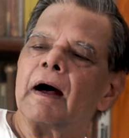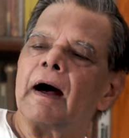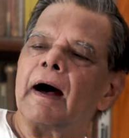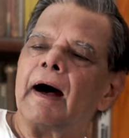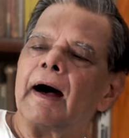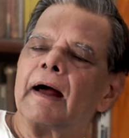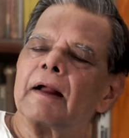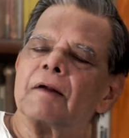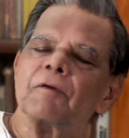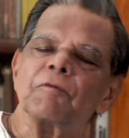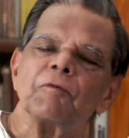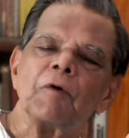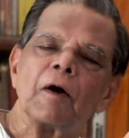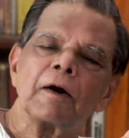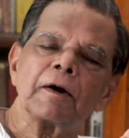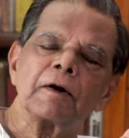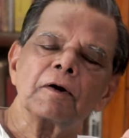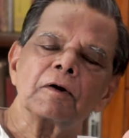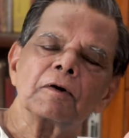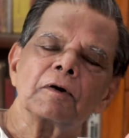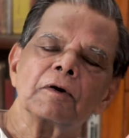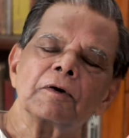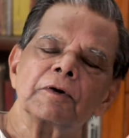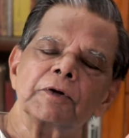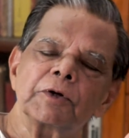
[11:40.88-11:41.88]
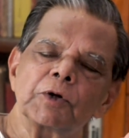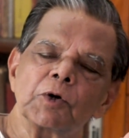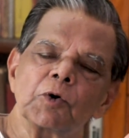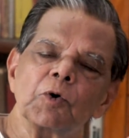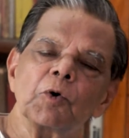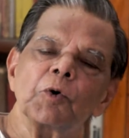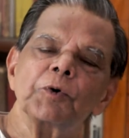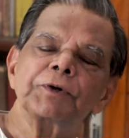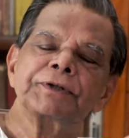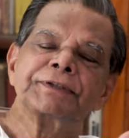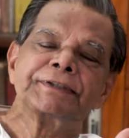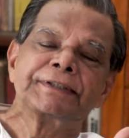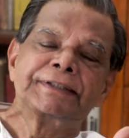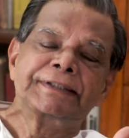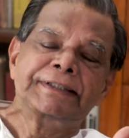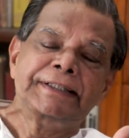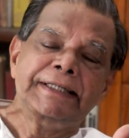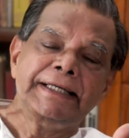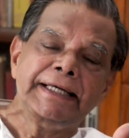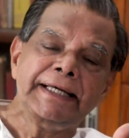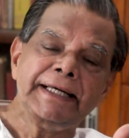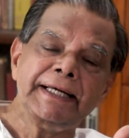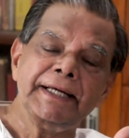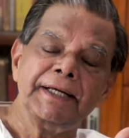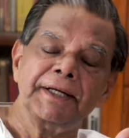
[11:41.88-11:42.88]
are what you
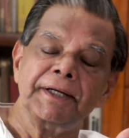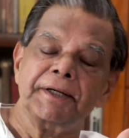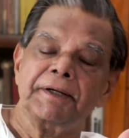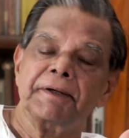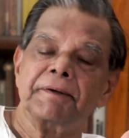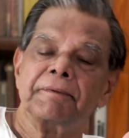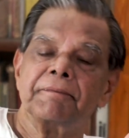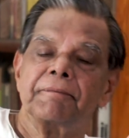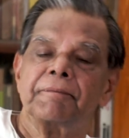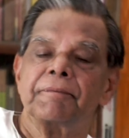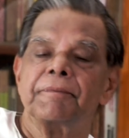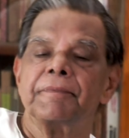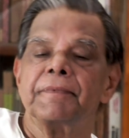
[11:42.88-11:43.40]
see